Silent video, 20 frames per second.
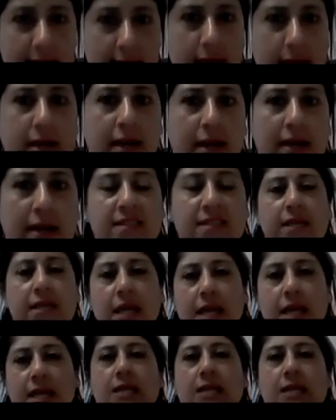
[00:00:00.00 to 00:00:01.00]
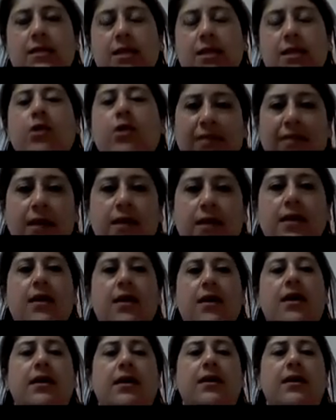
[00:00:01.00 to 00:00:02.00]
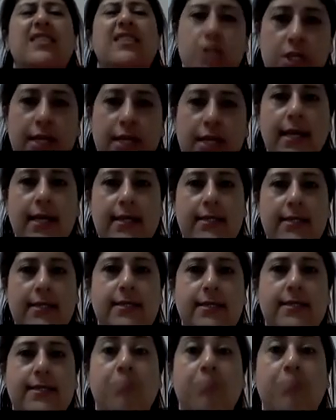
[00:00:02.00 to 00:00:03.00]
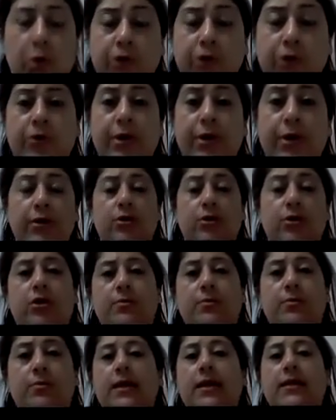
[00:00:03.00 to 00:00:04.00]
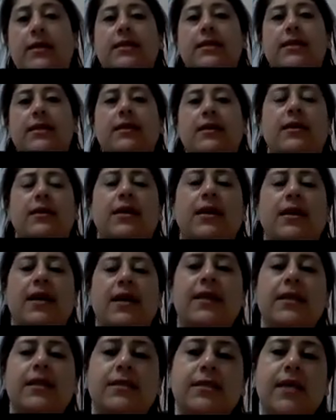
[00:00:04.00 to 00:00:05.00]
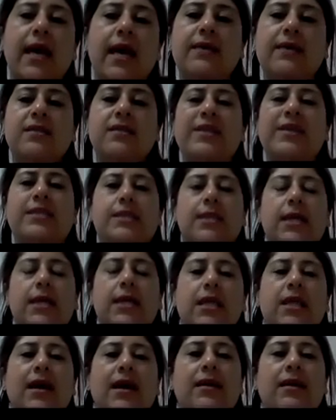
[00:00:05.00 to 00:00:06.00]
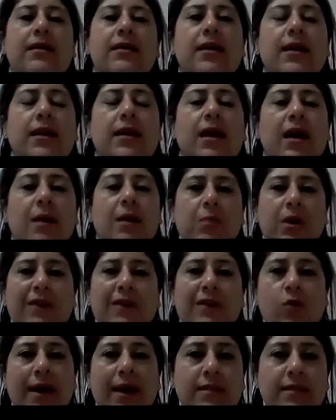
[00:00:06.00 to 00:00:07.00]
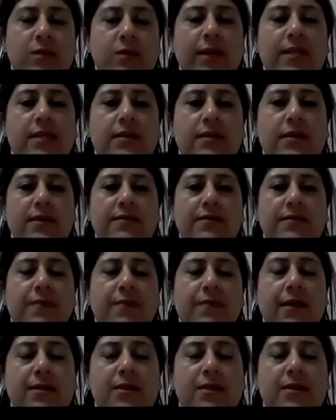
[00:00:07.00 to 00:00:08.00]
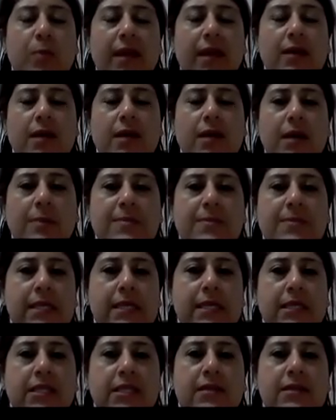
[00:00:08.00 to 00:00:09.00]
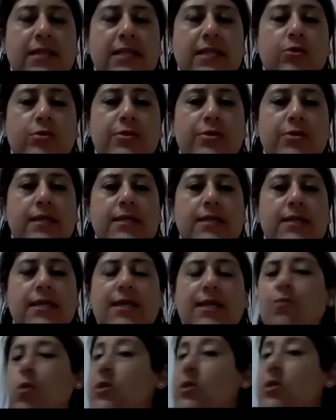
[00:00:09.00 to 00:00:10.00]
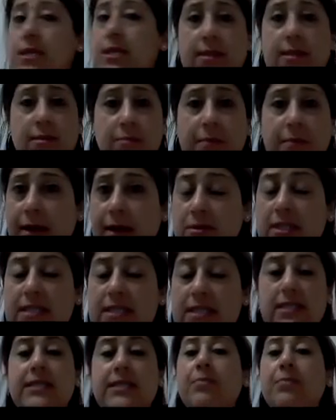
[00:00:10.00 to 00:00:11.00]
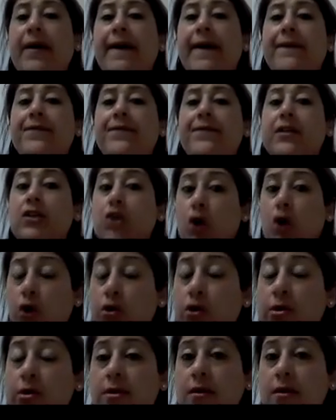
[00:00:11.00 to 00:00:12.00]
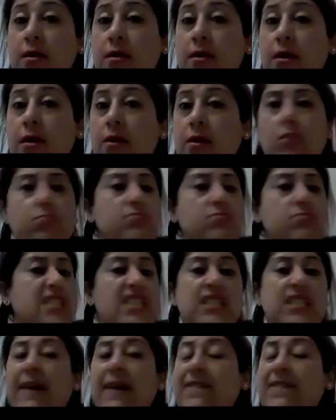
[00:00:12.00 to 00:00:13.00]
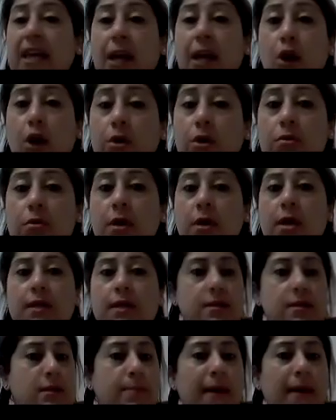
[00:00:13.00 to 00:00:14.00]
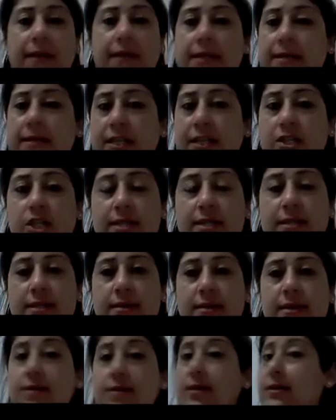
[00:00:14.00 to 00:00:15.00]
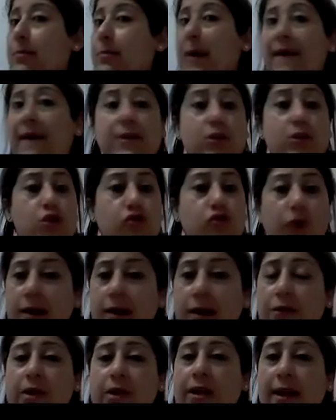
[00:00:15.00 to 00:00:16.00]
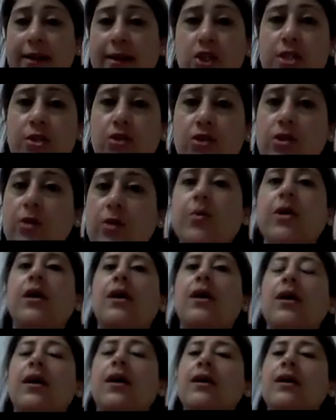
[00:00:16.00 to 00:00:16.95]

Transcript: They can't have done anything so graphic. It's cheekiness bordering on criminality. In this case, we see that in a couple of ways when the councilman comes in and Daryl says to him, what's this about? Is this about the dogs? Is this about the aerial? Is this about the extensions? Is this about the truck on the nature strip?